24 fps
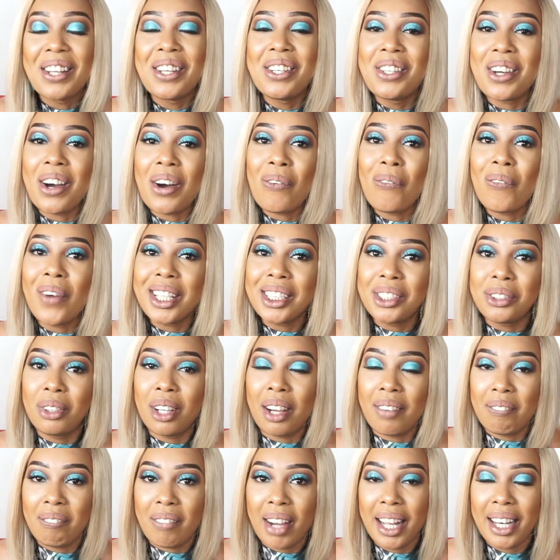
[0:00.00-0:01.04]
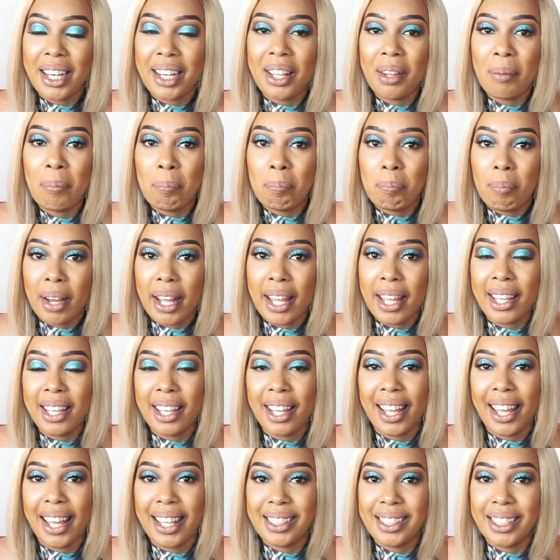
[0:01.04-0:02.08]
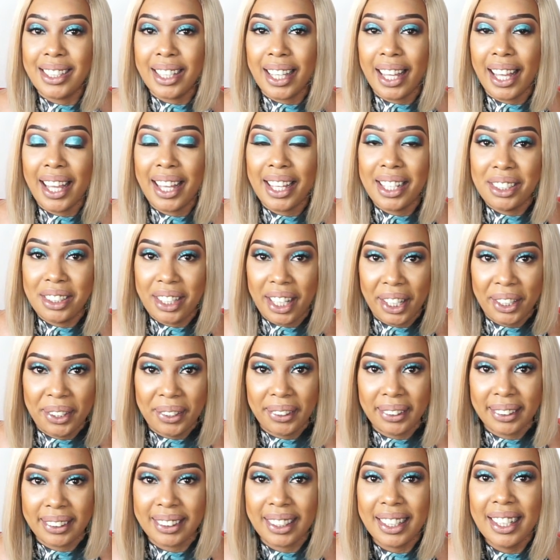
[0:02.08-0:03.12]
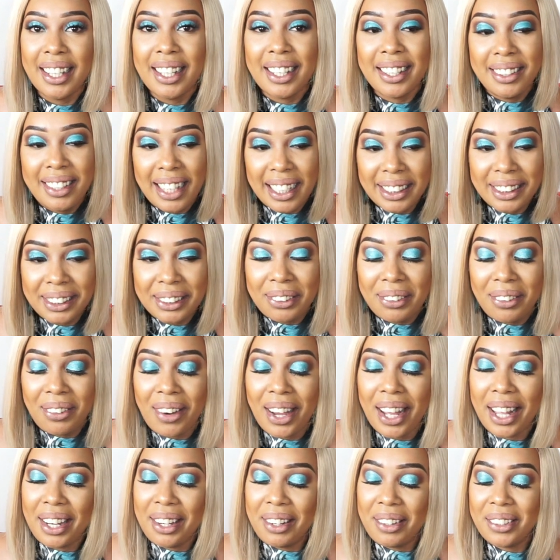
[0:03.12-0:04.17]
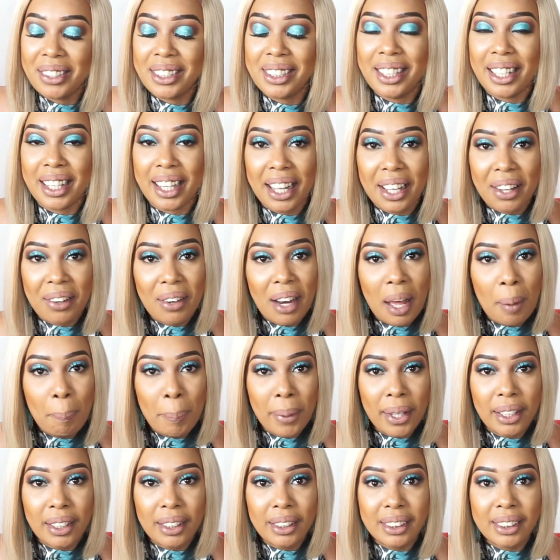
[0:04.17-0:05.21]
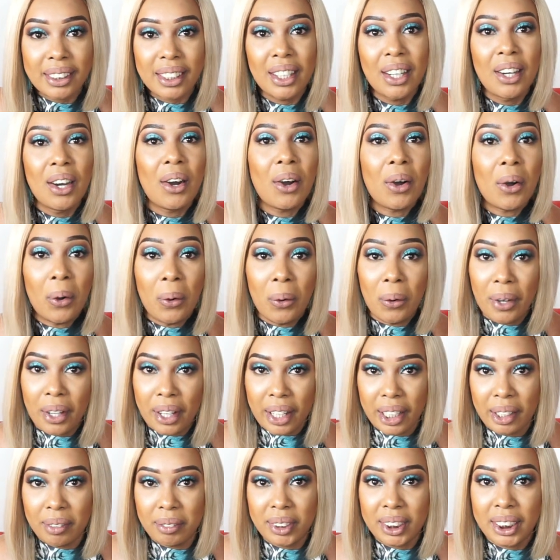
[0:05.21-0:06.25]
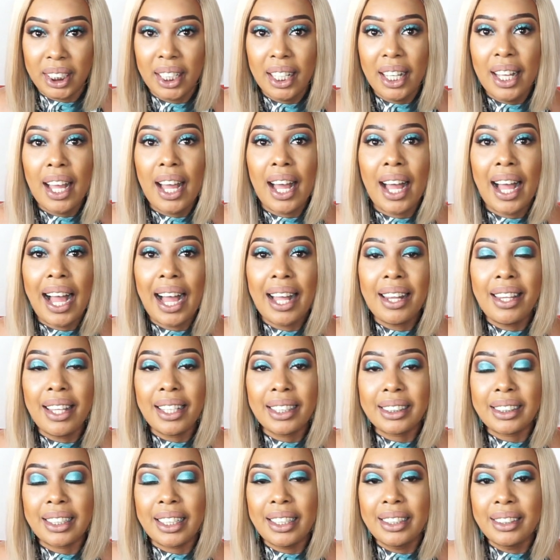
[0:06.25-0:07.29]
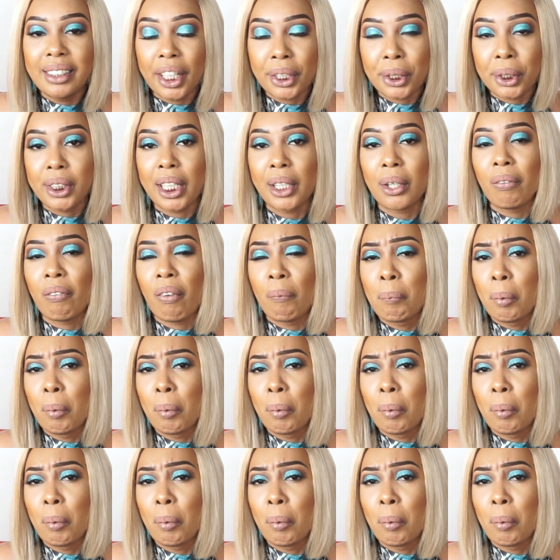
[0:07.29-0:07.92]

don't waste your money buying 80k injections. Just go and use the regular pills or creams. These injections are not for